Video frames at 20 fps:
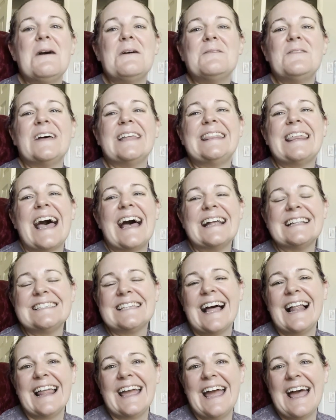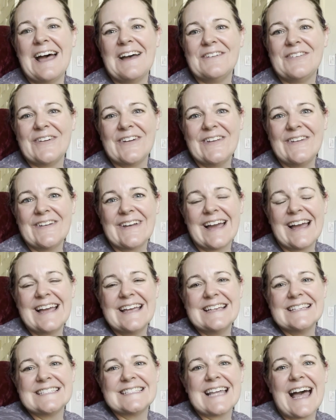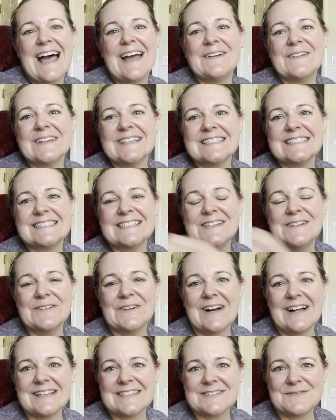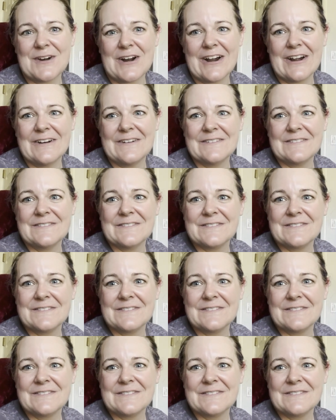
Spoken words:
But that's all I have for you guys. I will see you all tomorrow.